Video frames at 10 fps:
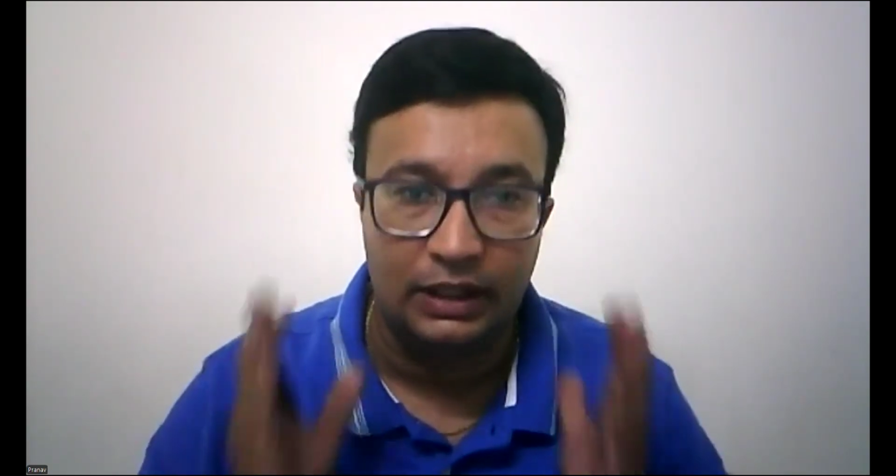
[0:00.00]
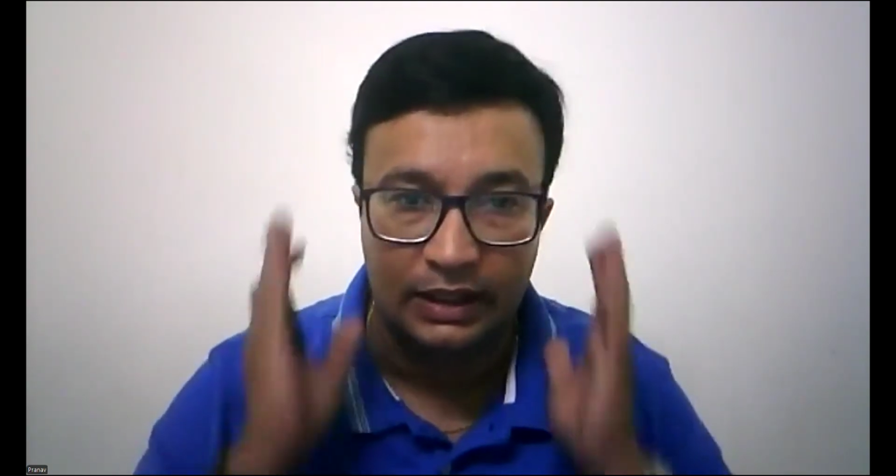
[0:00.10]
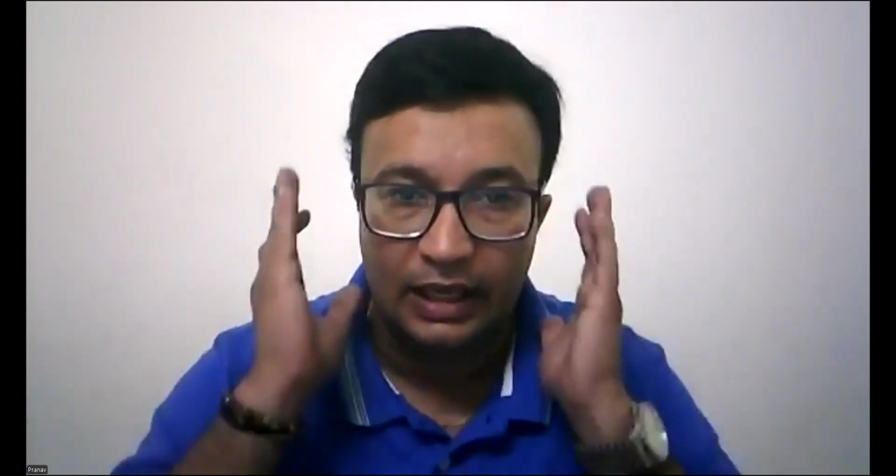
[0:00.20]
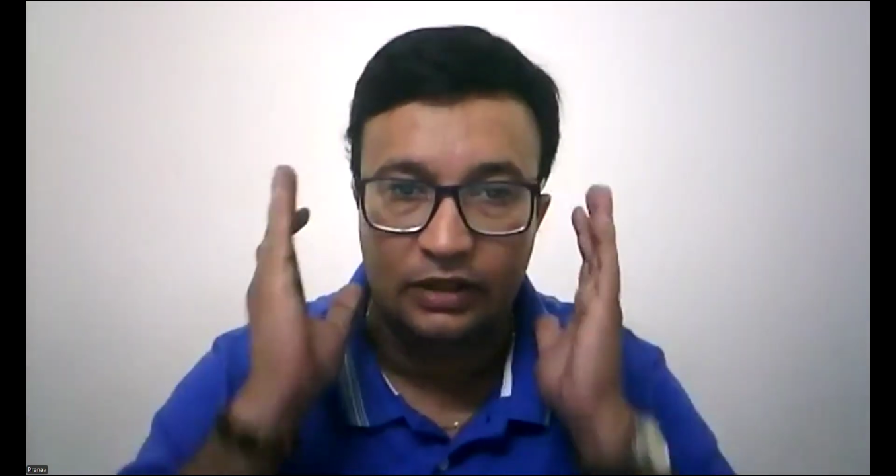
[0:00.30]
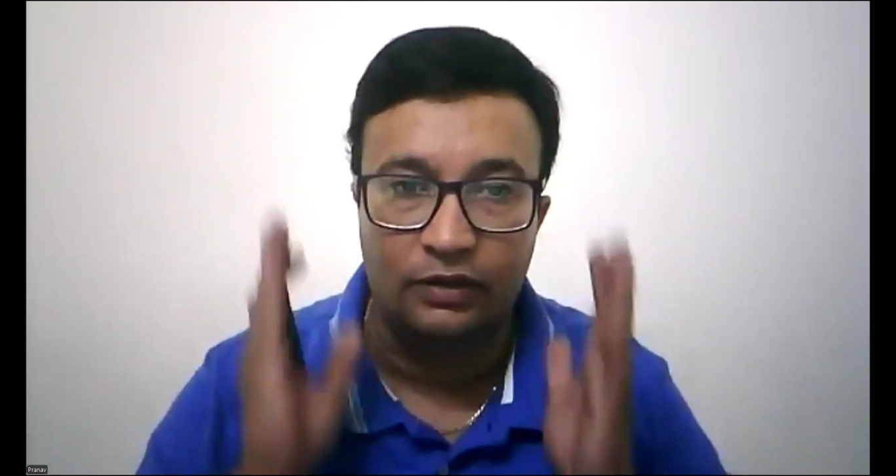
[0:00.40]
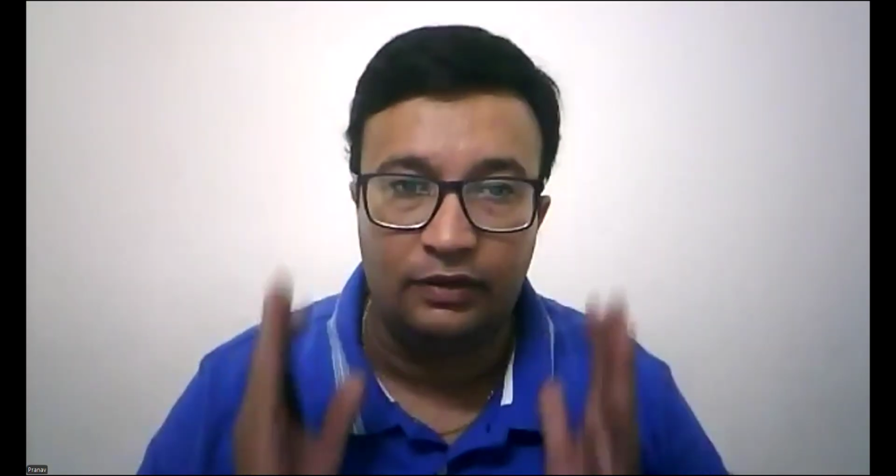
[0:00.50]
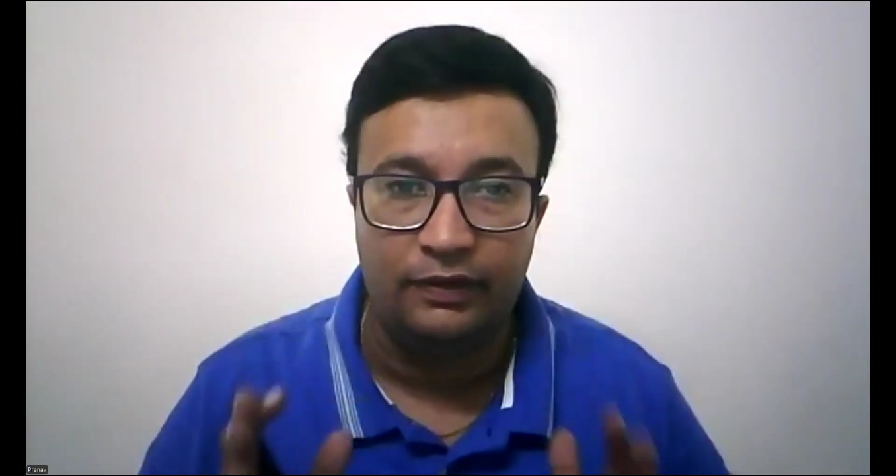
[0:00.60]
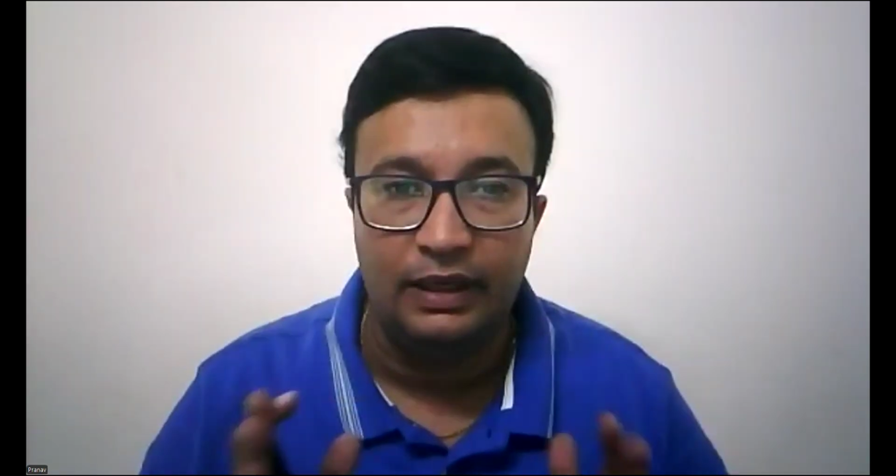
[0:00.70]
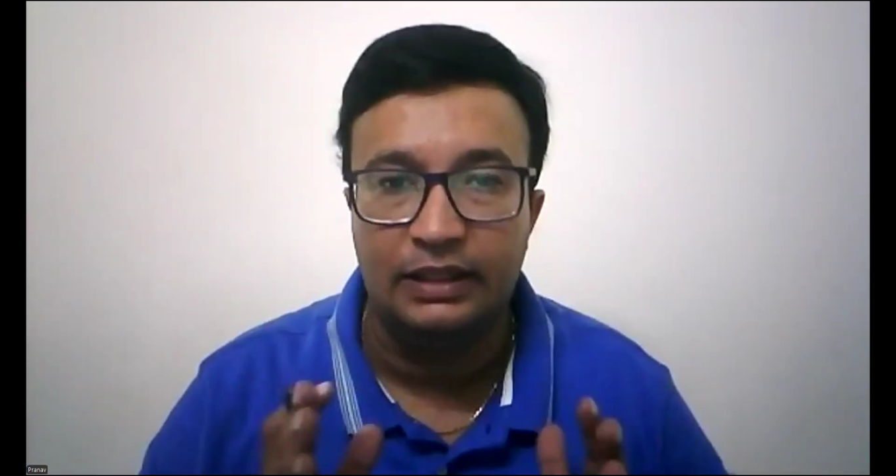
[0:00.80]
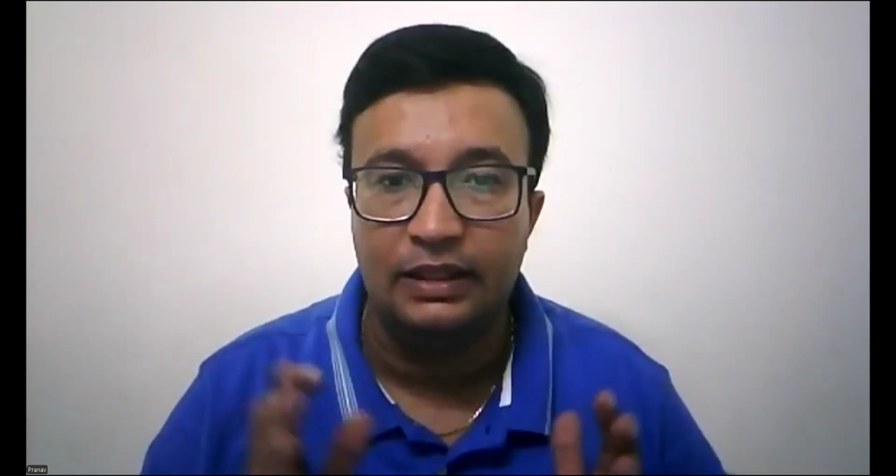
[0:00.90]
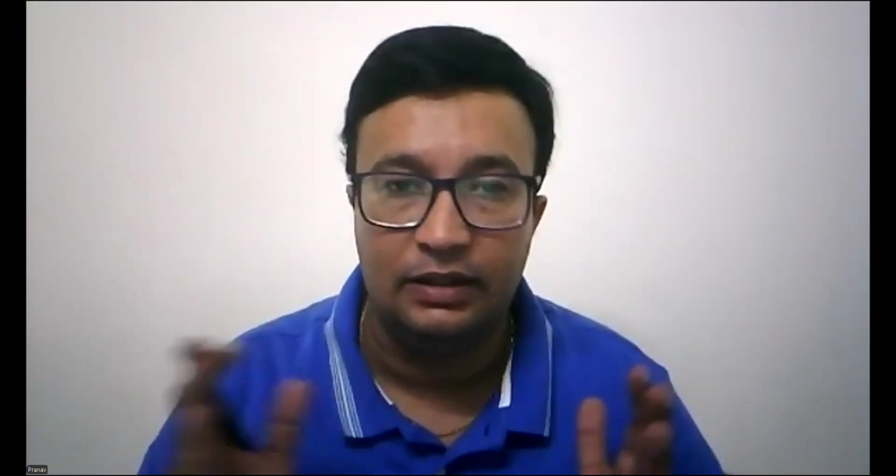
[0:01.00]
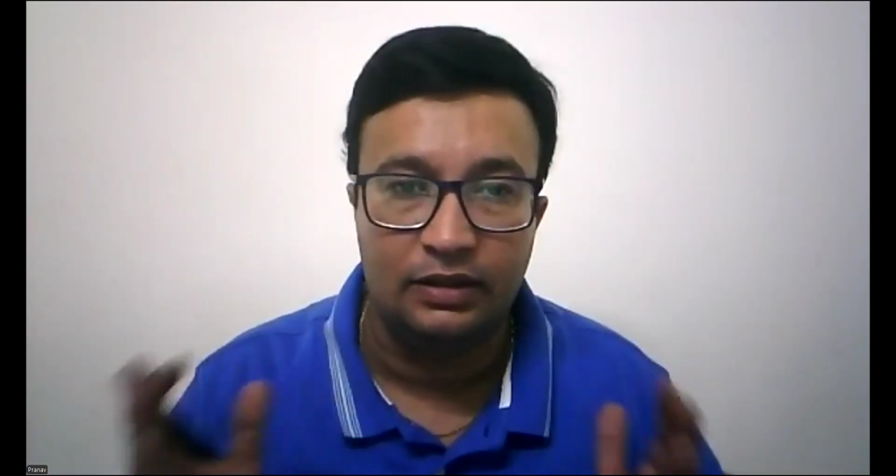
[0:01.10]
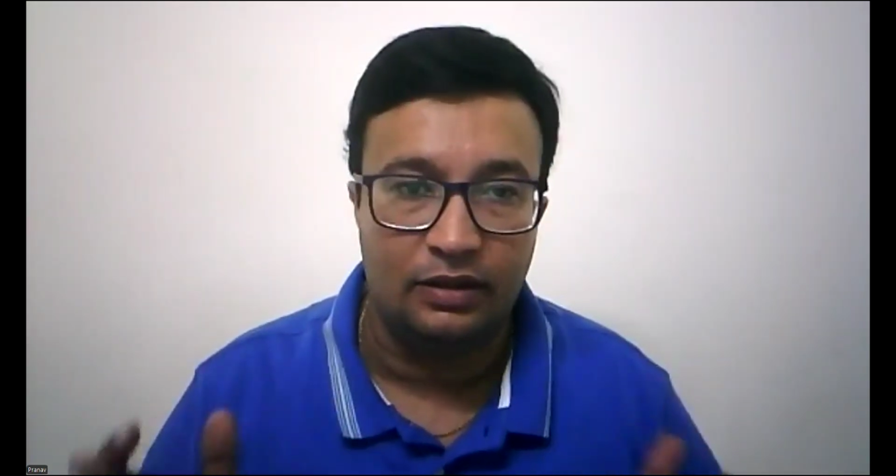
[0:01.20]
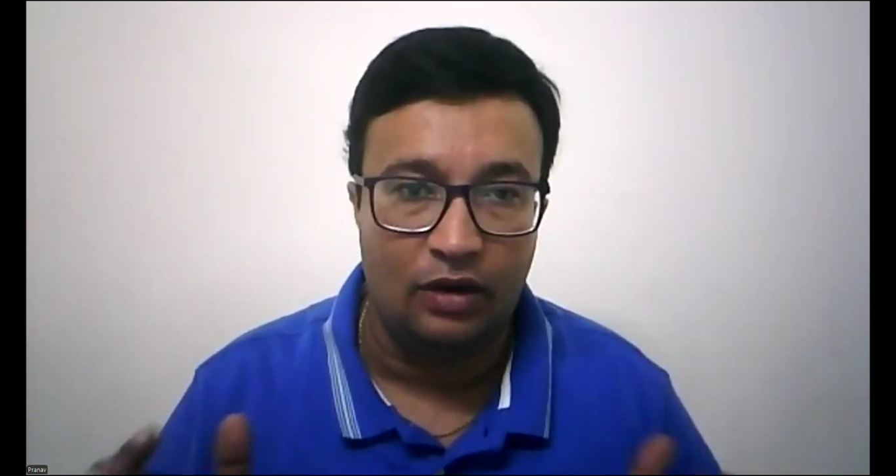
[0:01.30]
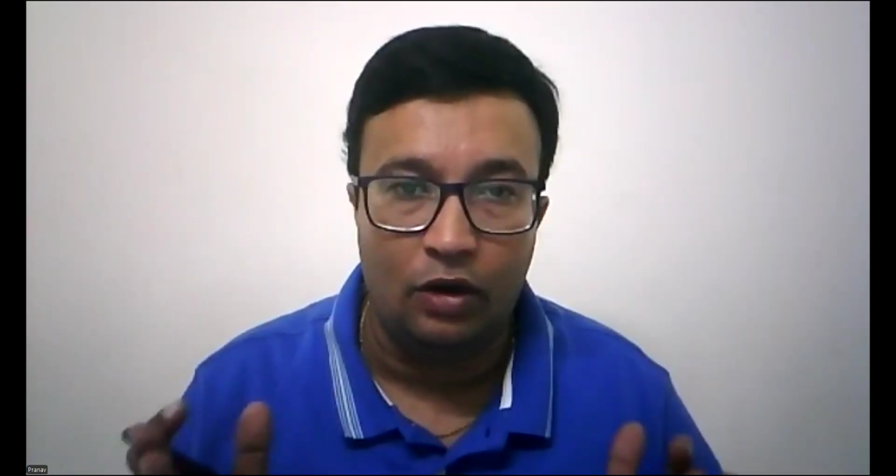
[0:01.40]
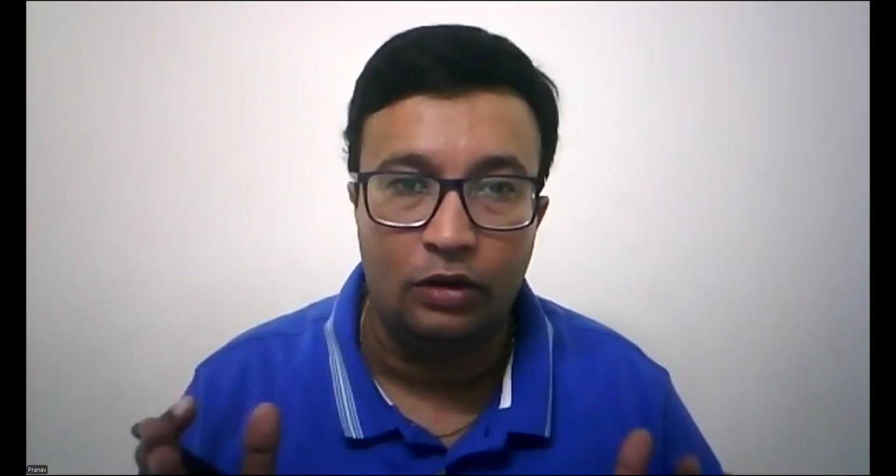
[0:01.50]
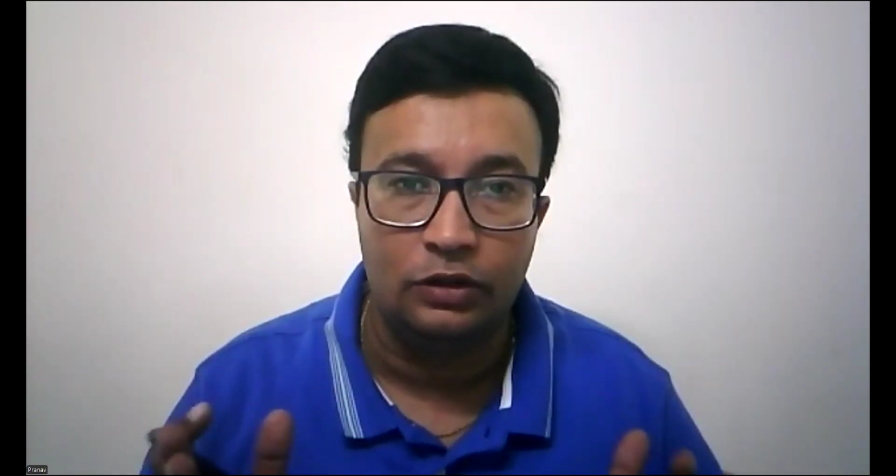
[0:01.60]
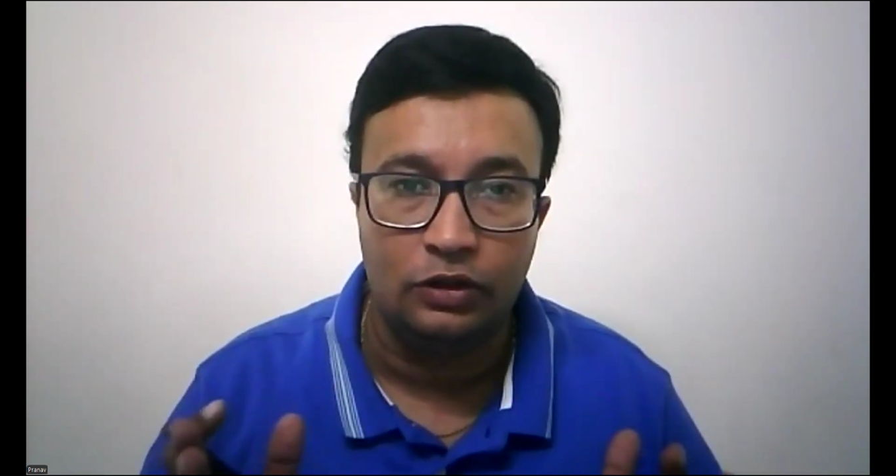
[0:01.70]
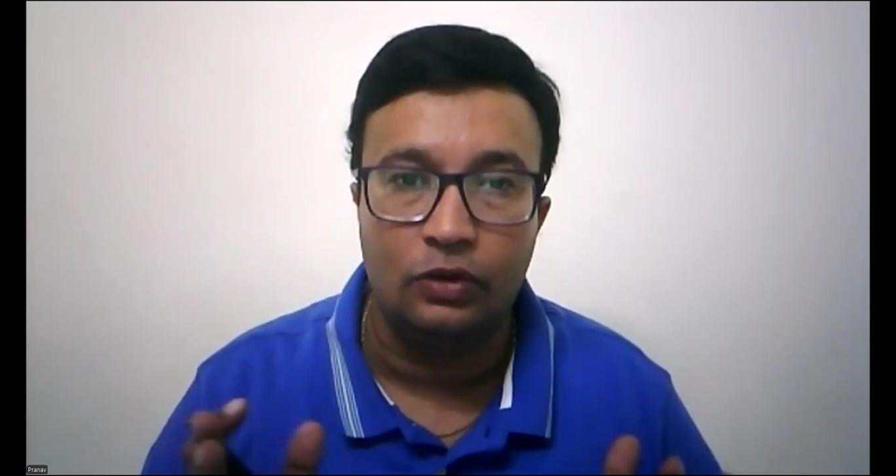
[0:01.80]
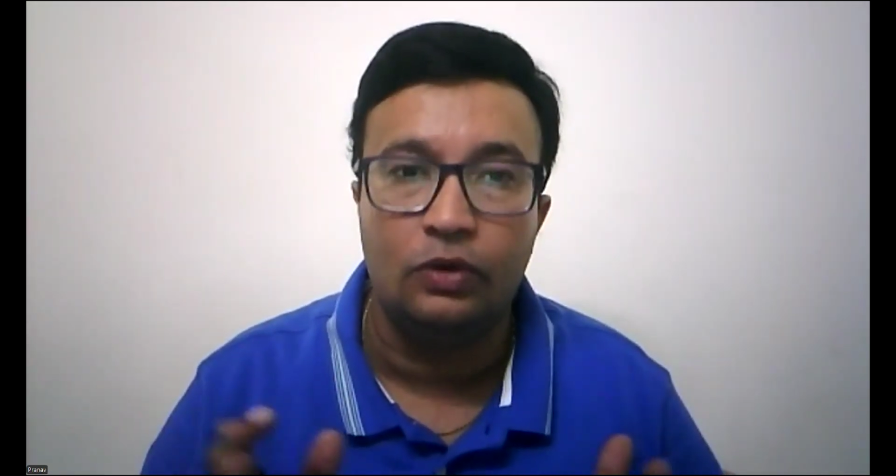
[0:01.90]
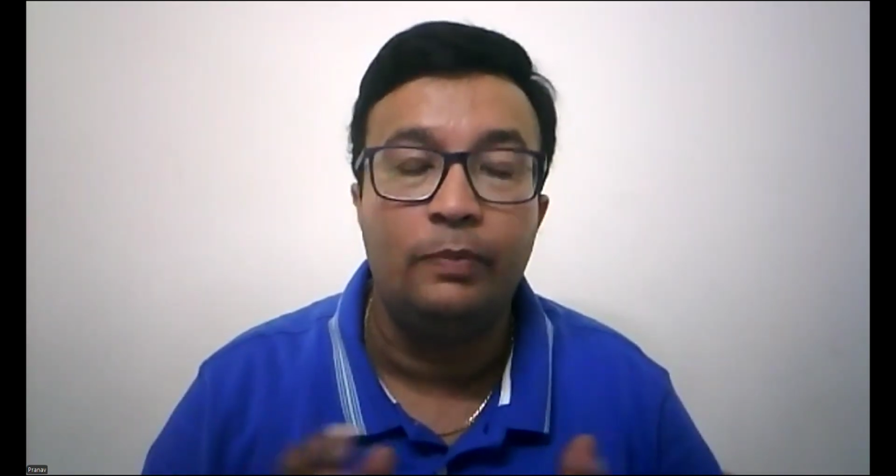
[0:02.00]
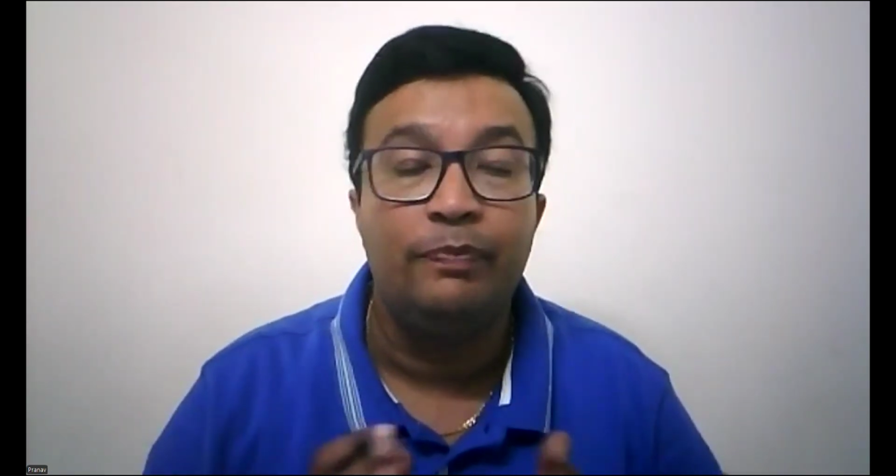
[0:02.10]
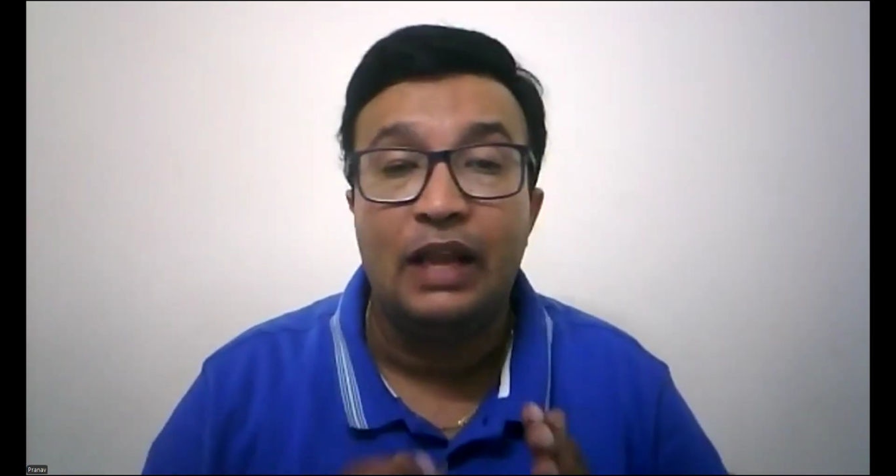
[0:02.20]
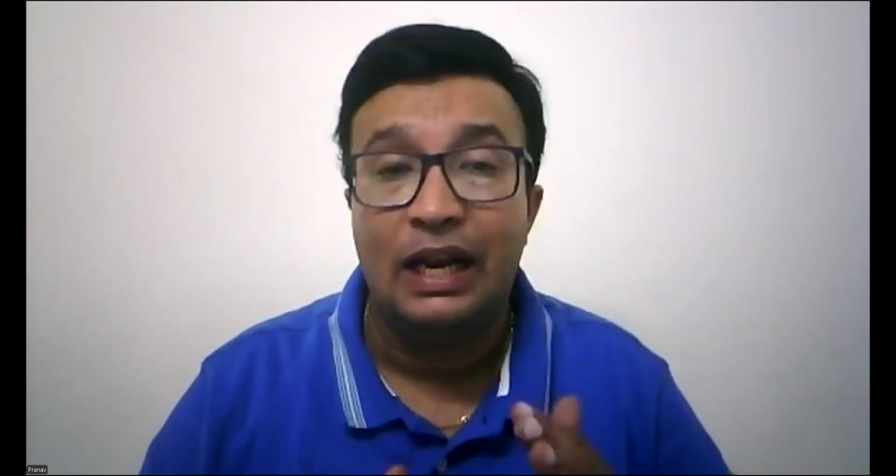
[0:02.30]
the size of the face is also